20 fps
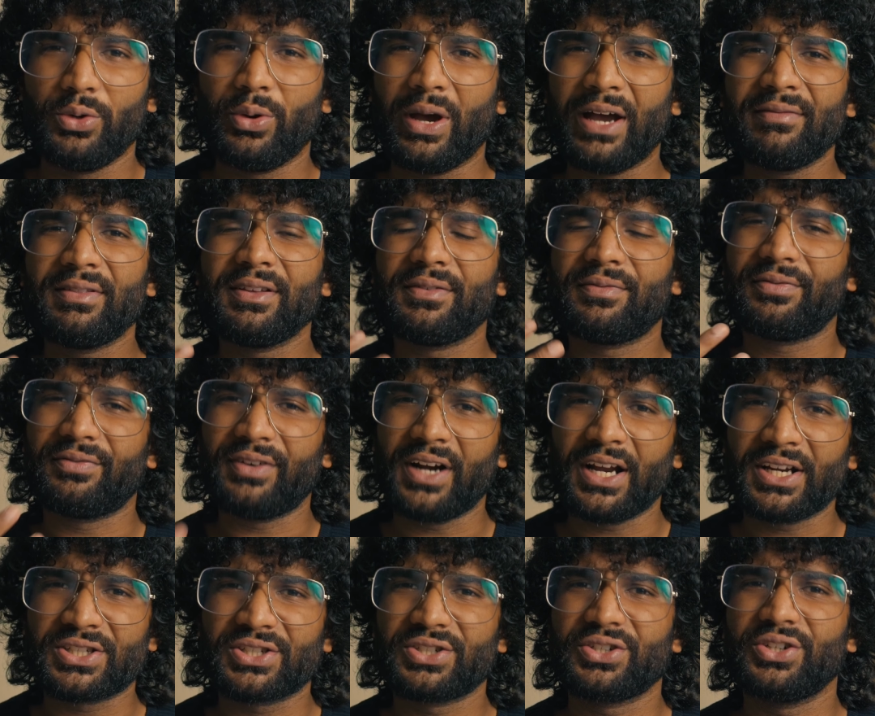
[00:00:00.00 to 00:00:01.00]
You have the
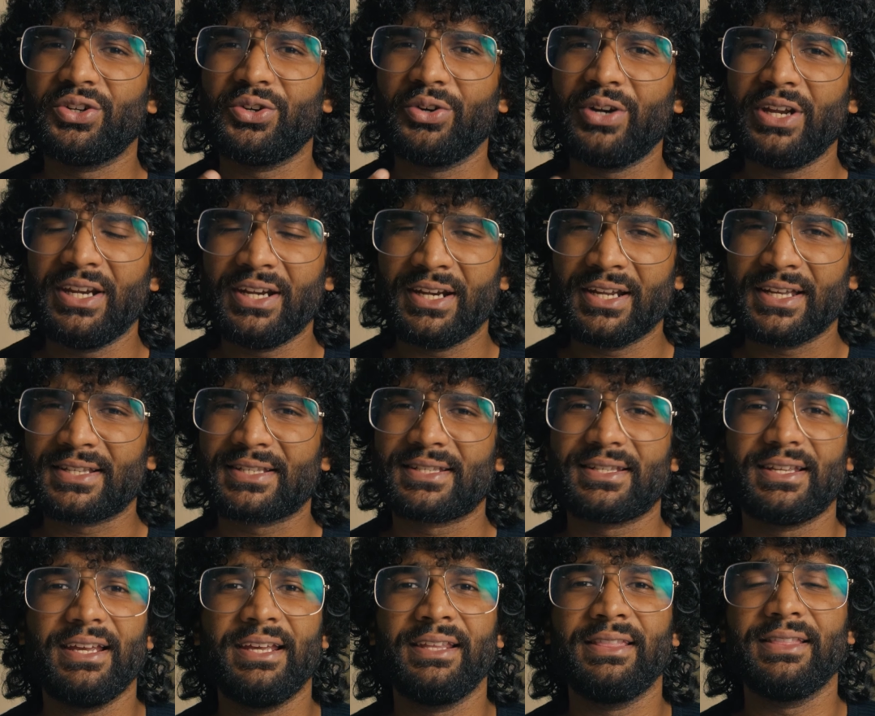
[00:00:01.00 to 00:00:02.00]
fresh
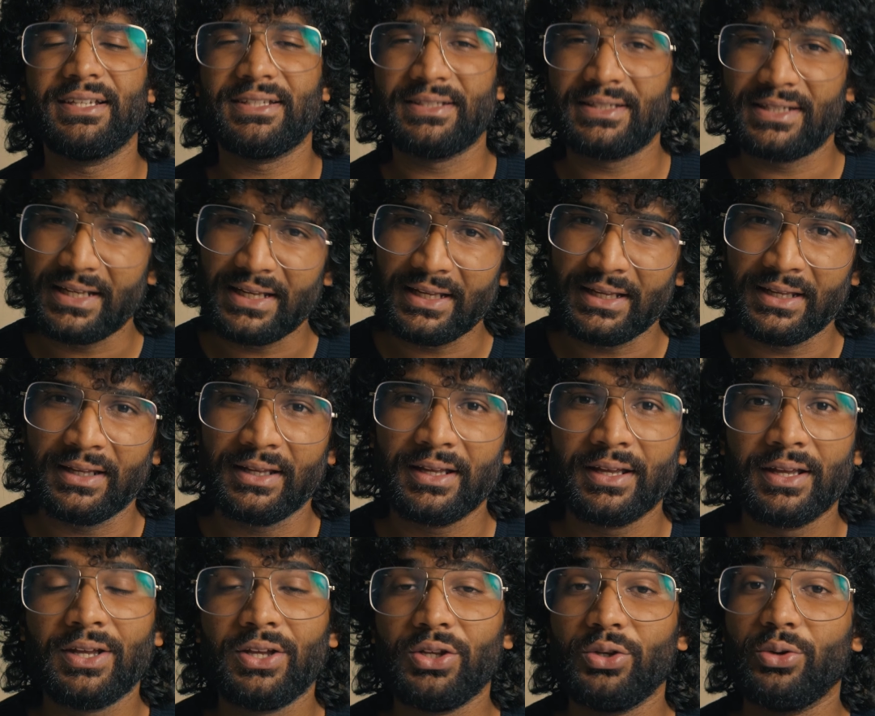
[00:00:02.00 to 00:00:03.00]
greenness in the tea.
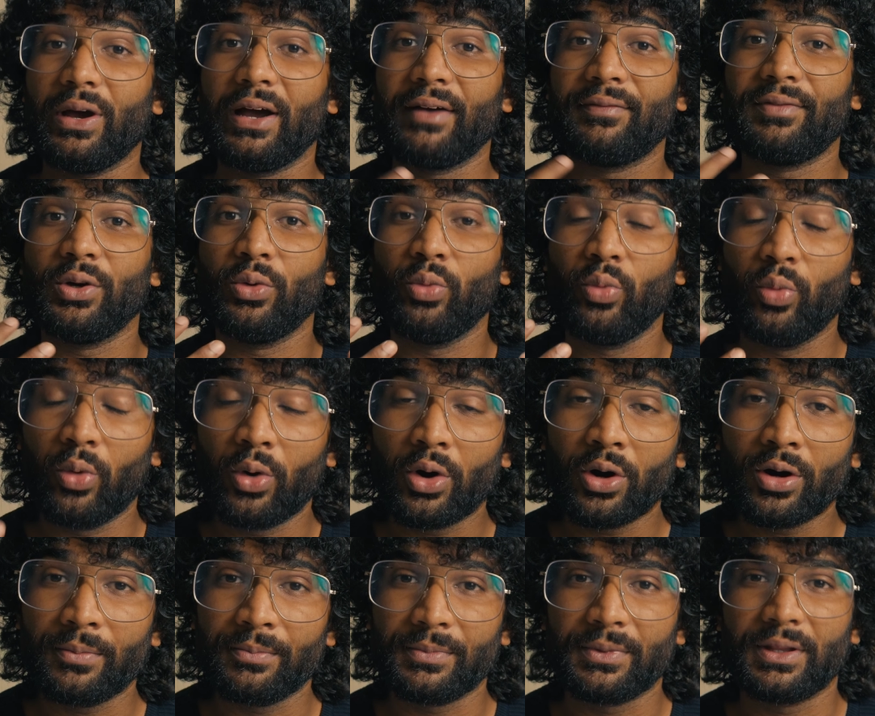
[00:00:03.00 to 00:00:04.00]
You have the
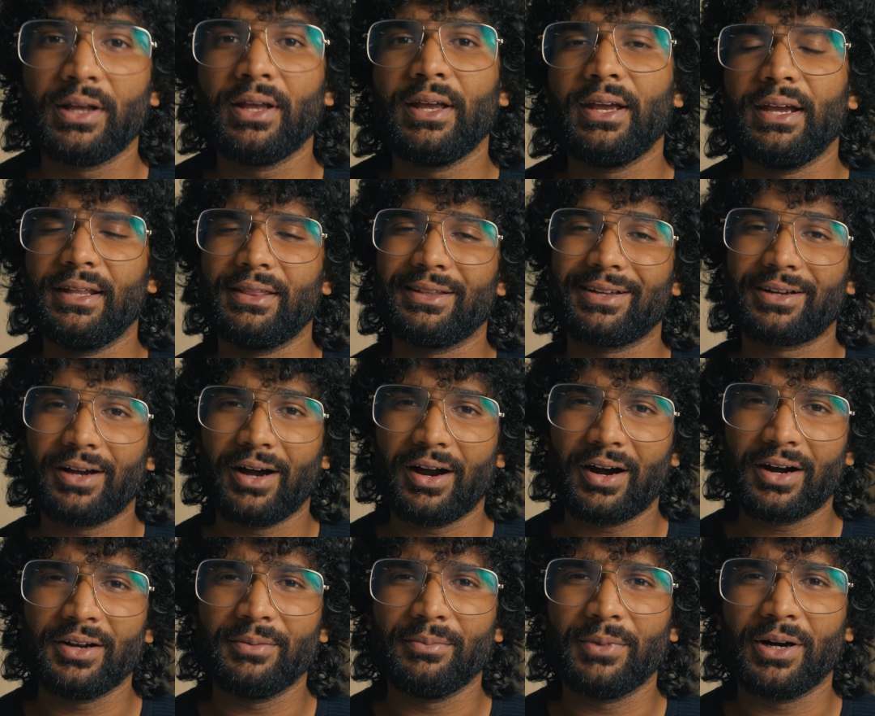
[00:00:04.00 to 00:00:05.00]
warmth in the
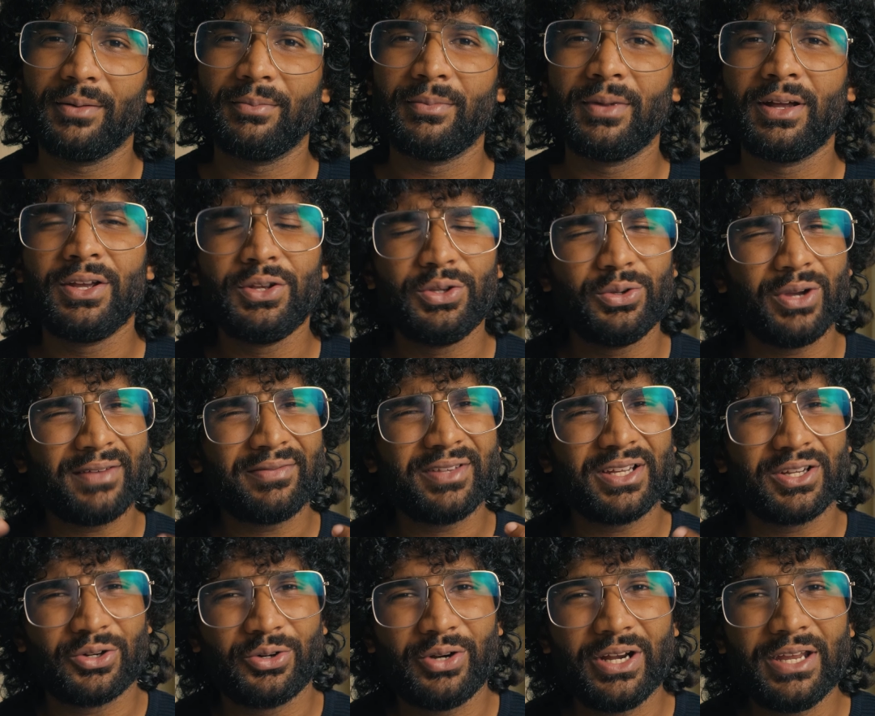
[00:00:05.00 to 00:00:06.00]
cardamom. You have the
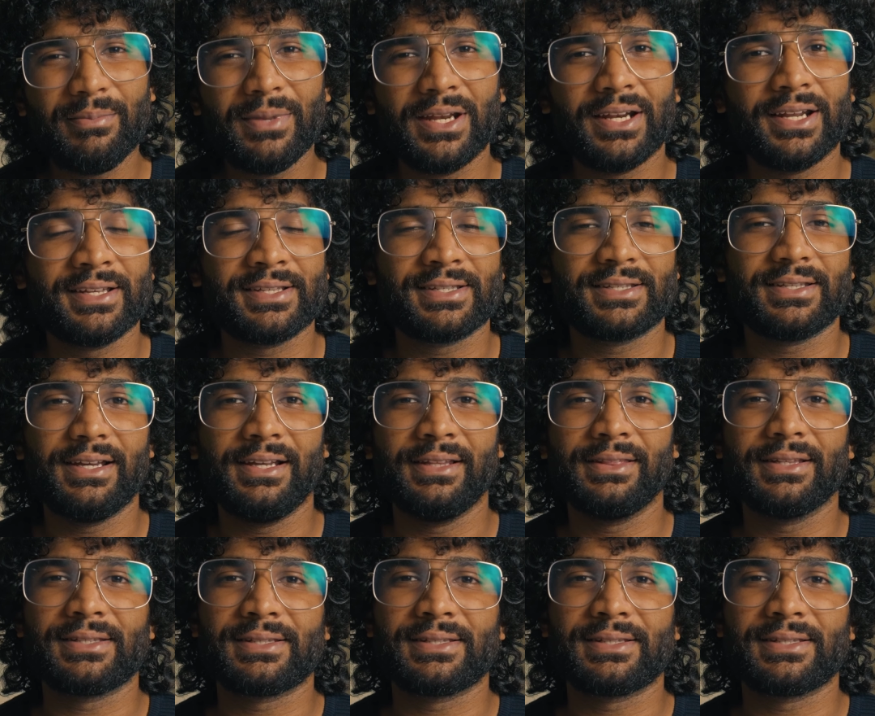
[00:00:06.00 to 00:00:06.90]
creaminess in the